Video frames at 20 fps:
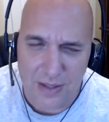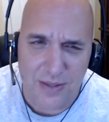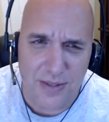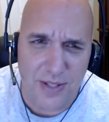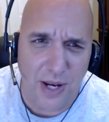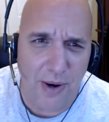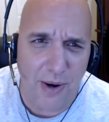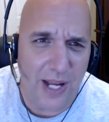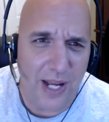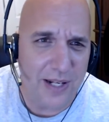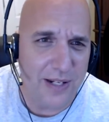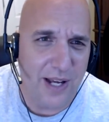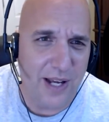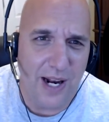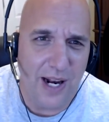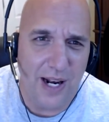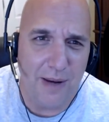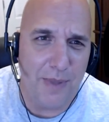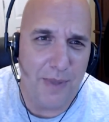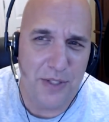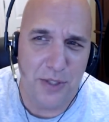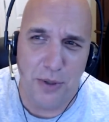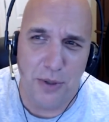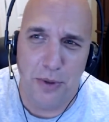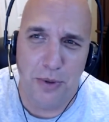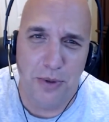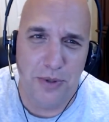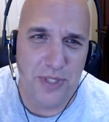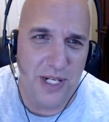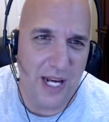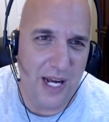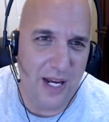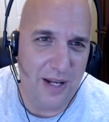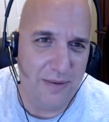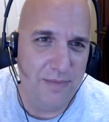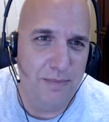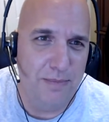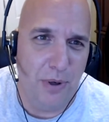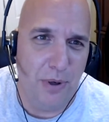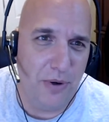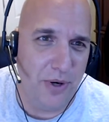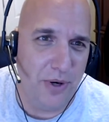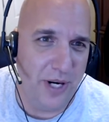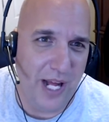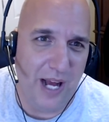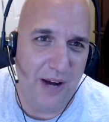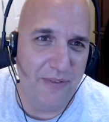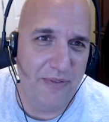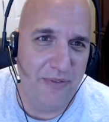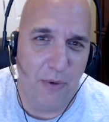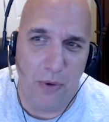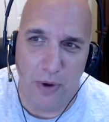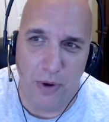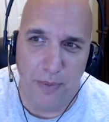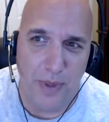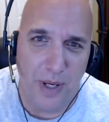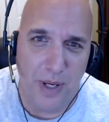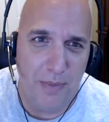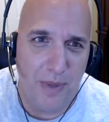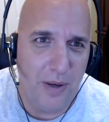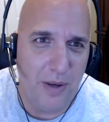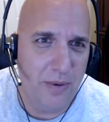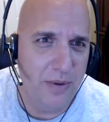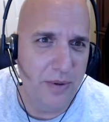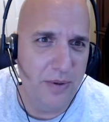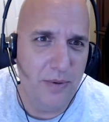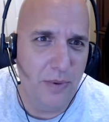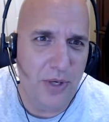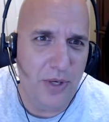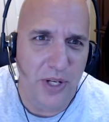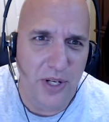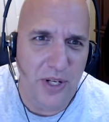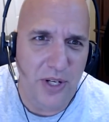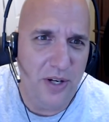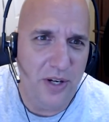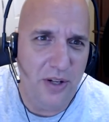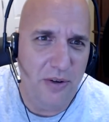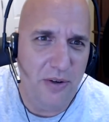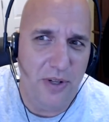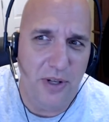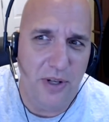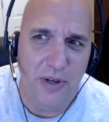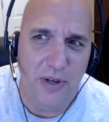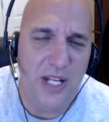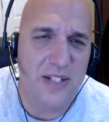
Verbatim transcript: so I got out my tools and I pulled it out for him, and I'm like, "What are you gonna do, dude?"